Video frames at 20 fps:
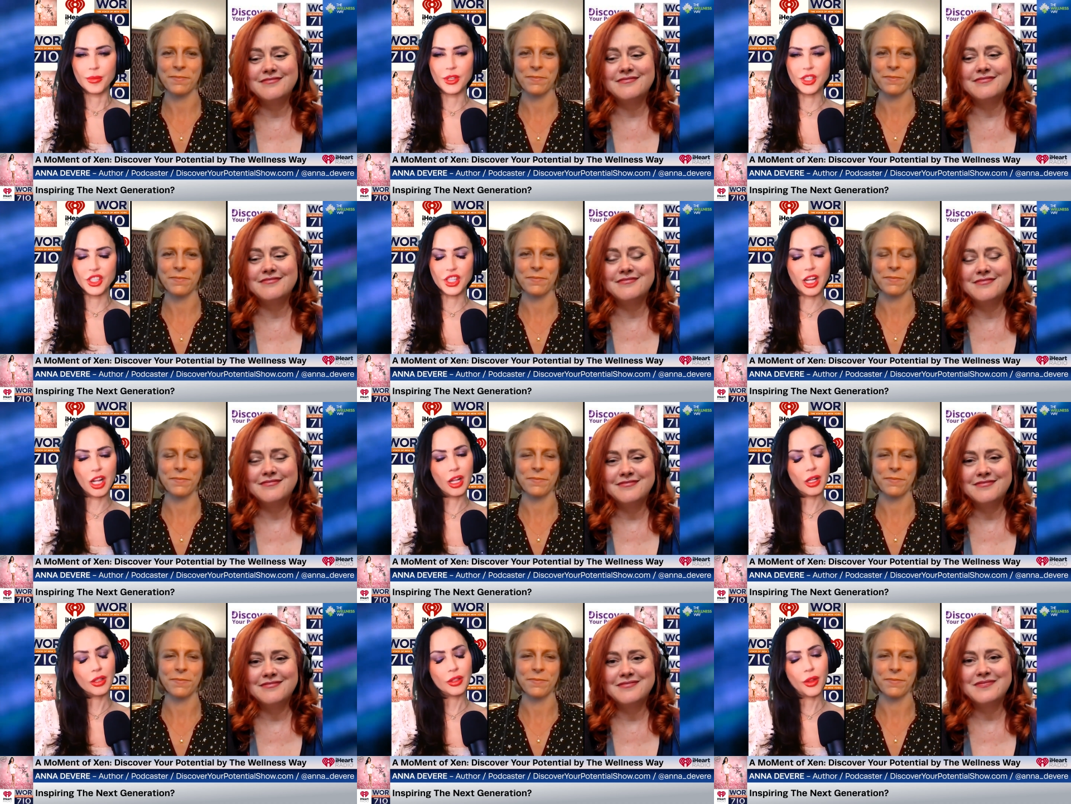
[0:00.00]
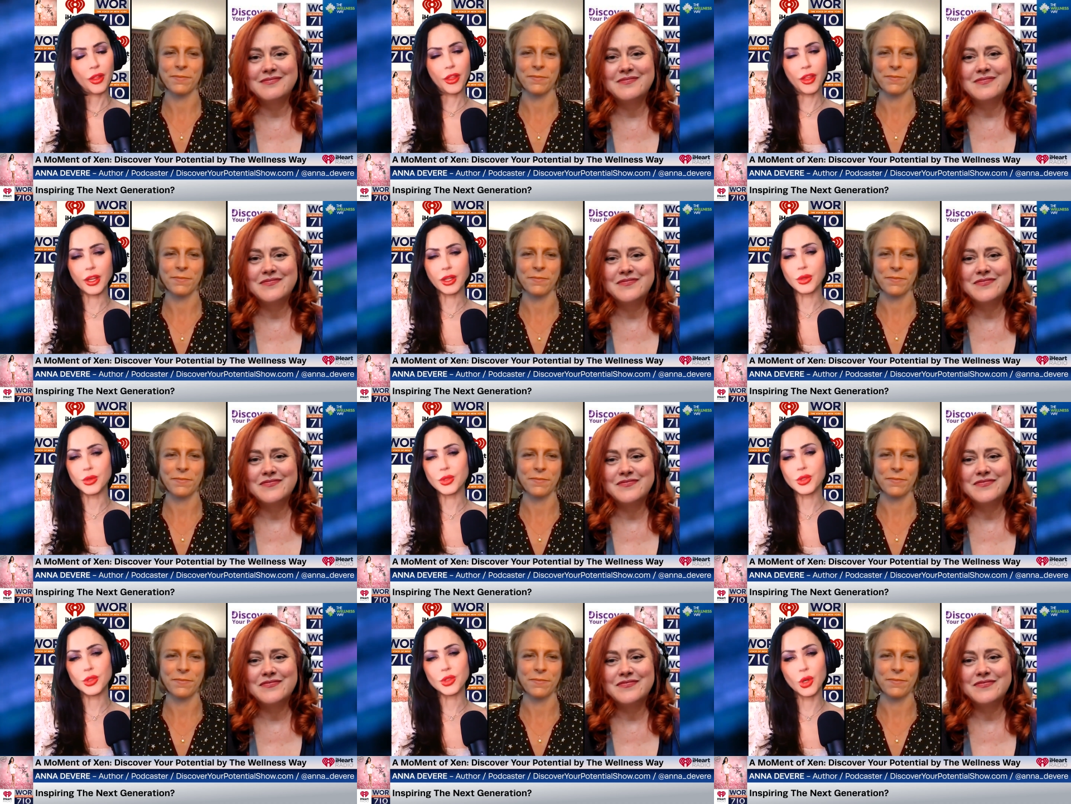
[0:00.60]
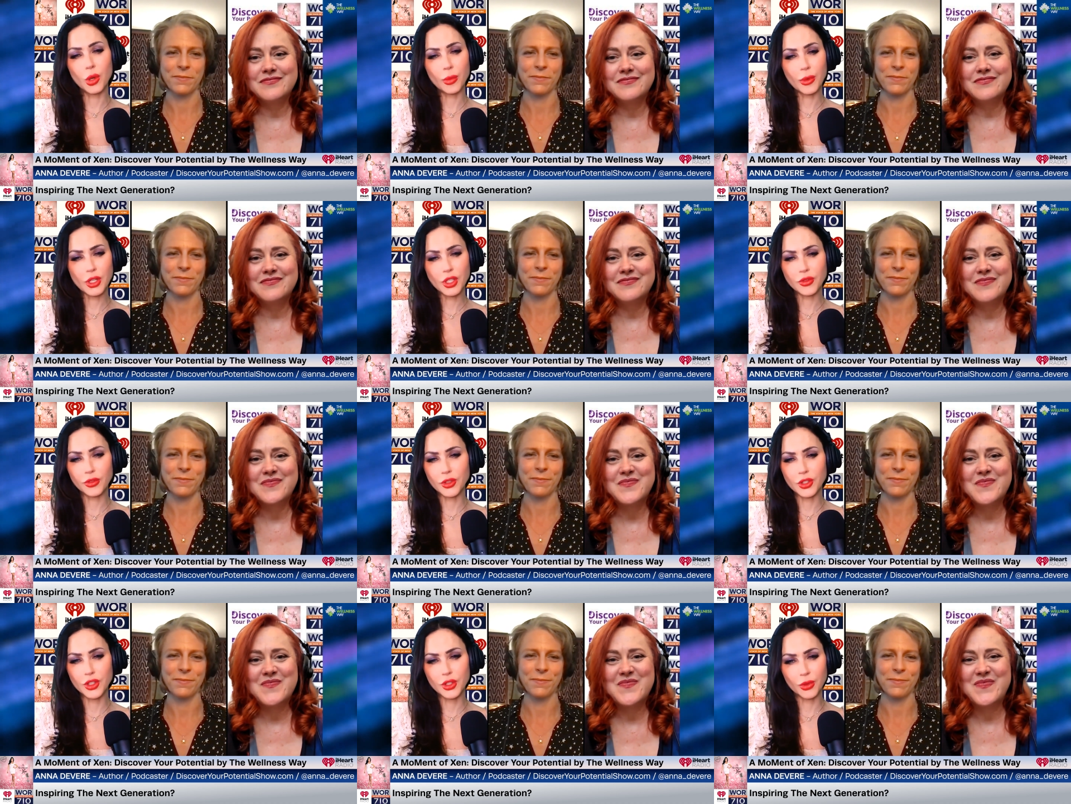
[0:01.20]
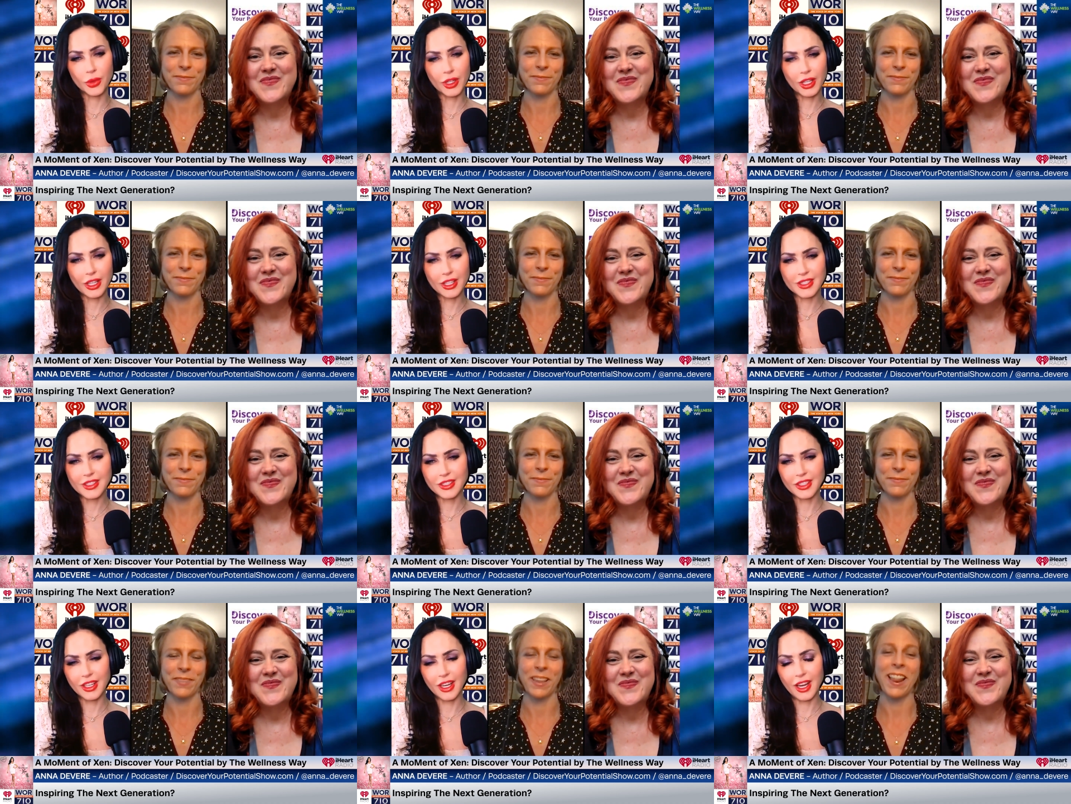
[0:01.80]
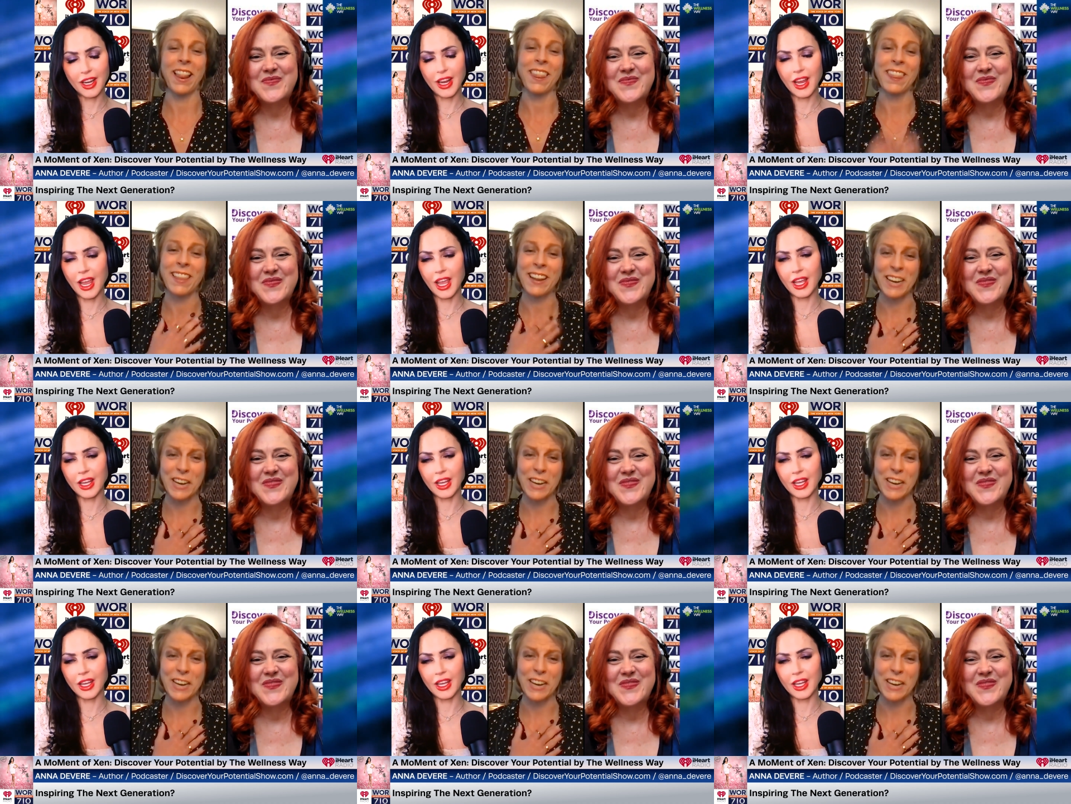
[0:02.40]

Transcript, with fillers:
Speaker 1: Michelle, thank you so much for joining us today.